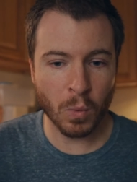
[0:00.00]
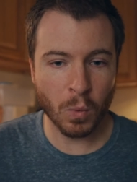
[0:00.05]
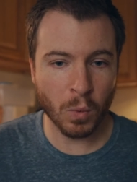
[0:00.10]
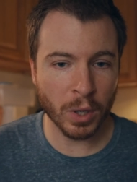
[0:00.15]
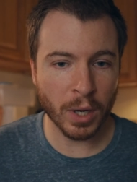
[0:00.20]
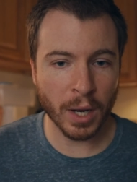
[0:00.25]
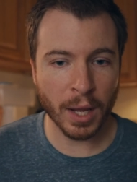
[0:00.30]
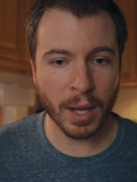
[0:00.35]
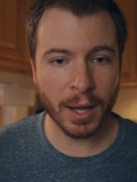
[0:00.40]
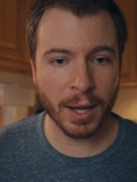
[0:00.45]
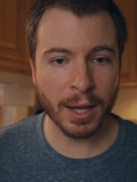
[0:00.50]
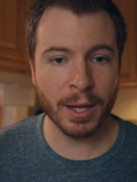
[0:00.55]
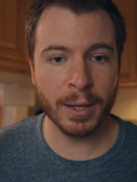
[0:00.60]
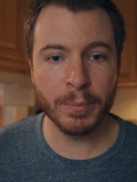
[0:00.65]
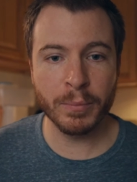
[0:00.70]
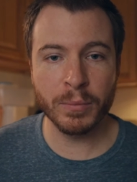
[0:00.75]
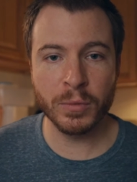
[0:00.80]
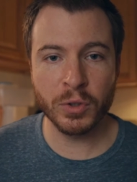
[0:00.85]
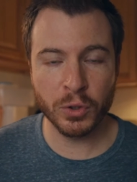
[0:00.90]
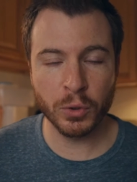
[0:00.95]
what
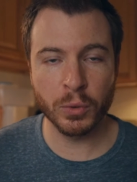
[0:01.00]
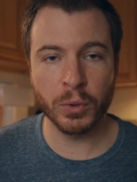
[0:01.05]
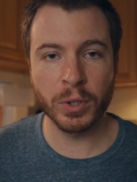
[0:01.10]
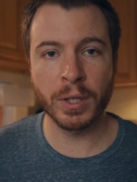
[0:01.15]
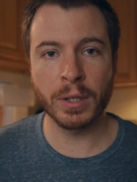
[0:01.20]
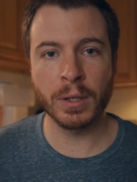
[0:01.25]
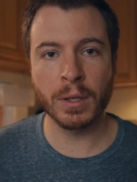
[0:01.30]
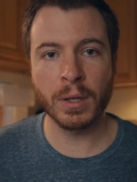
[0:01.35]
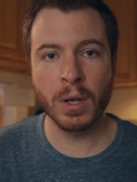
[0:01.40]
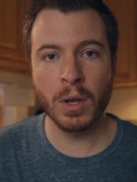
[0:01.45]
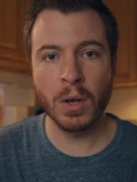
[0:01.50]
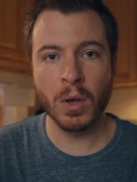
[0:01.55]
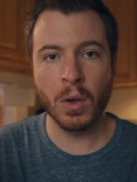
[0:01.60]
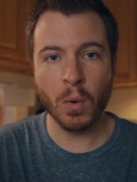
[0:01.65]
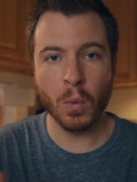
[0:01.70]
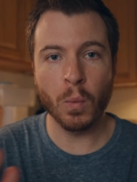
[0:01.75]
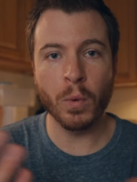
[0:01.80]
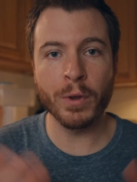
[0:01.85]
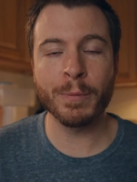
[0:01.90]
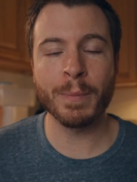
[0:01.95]
I'm doing
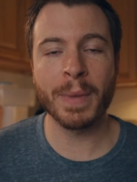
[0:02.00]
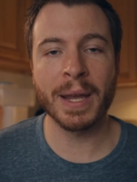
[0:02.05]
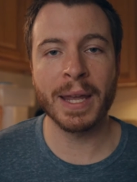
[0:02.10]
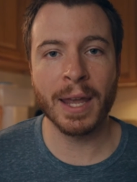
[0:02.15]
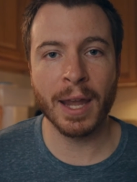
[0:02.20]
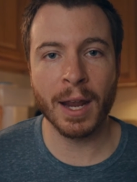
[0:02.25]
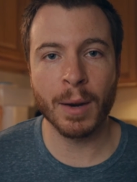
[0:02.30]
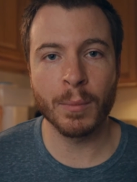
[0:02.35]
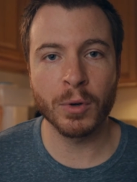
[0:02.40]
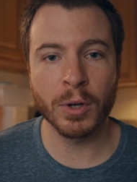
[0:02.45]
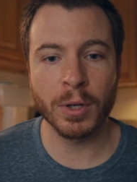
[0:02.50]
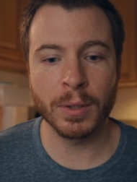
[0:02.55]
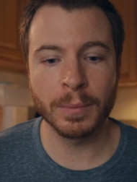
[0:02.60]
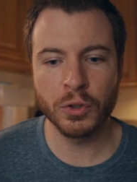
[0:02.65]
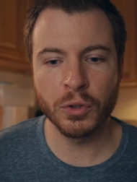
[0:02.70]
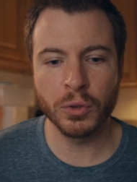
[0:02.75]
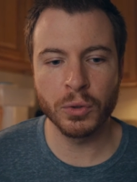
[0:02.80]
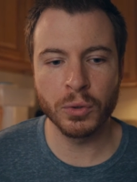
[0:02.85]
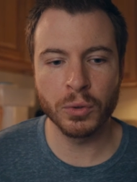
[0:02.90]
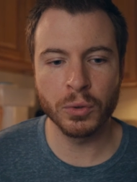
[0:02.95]
with my camera
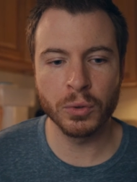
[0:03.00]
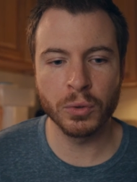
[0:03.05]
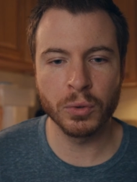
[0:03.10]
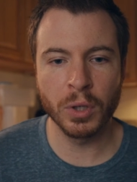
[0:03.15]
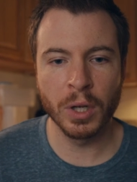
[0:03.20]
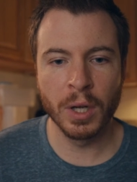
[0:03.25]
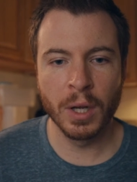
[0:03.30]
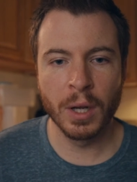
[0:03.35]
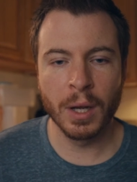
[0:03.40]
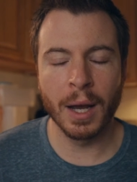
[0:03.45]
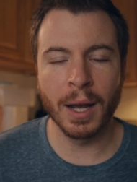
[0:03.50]
to